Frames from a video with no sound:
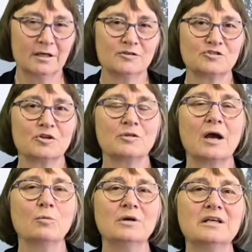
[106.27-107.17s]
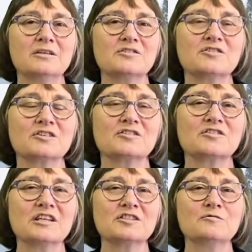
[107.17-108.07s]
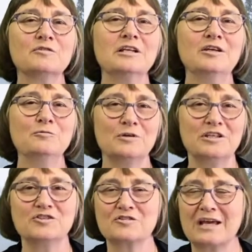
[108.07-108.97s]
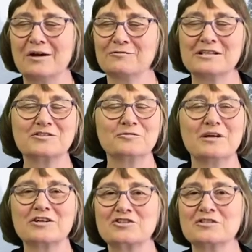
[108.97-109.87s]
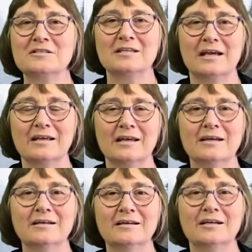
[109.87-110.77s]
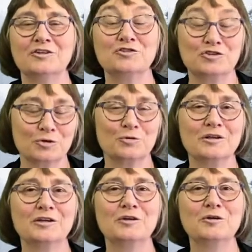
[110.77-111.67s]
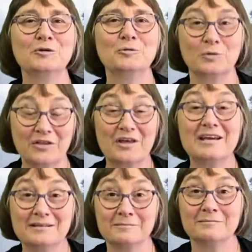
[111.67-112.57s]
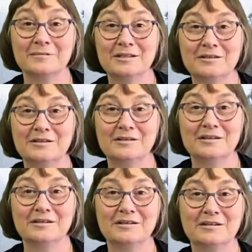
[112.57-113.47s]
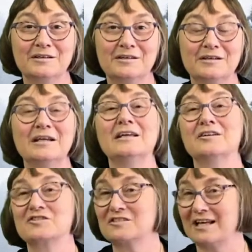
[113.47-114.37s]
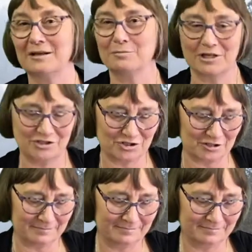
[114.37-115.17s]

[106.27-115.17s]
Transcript: so that we can successfully reach that resurrection day and join with him in a celebration.